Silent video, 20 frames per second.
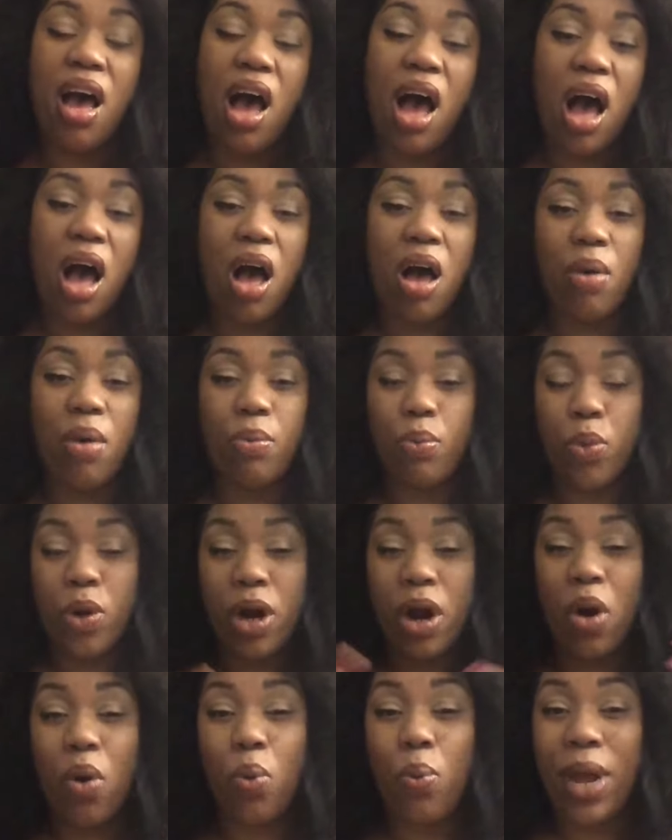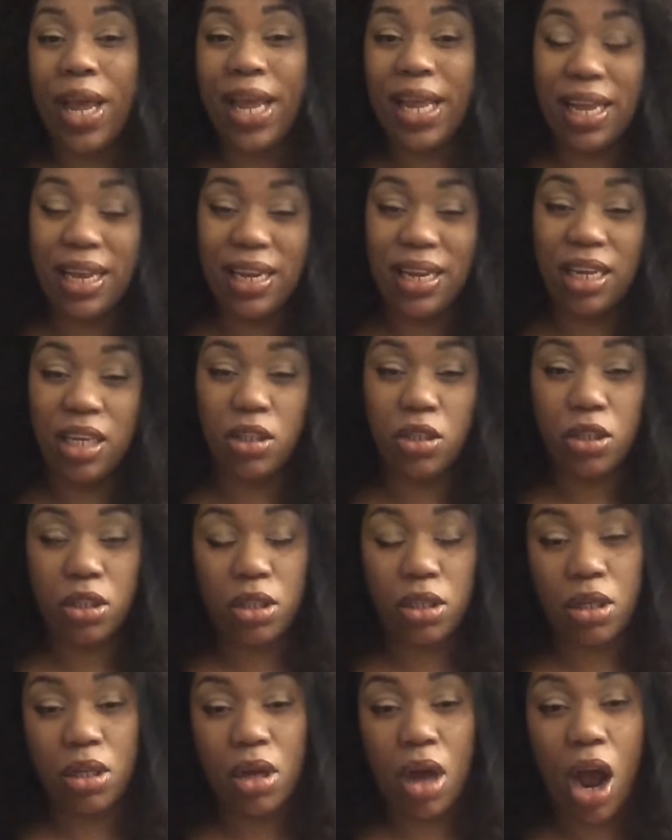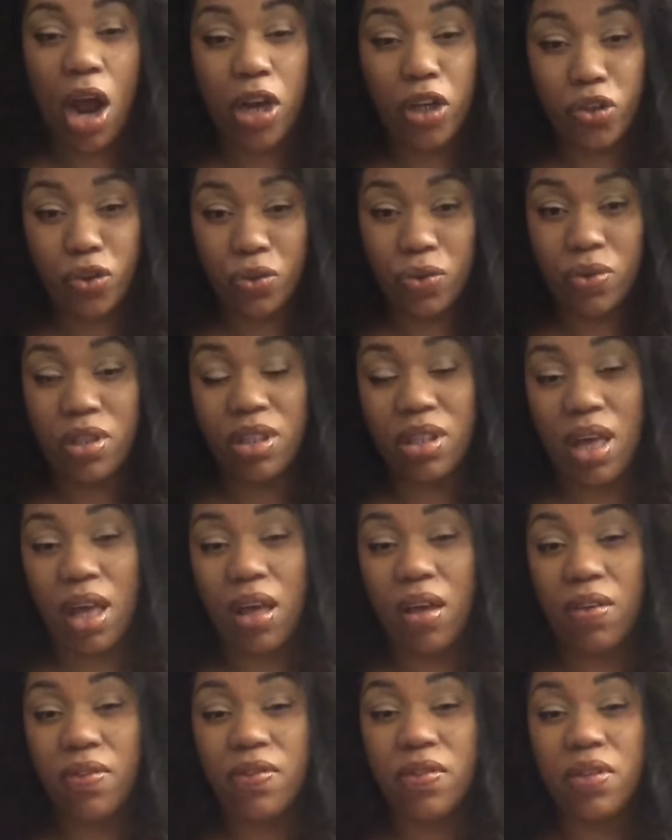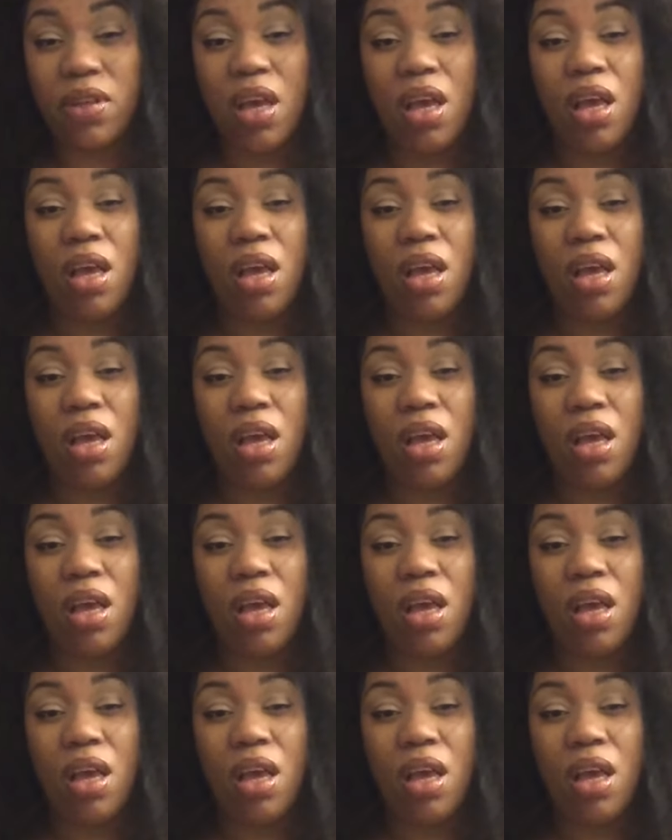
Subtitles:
We're awakening to our true selves.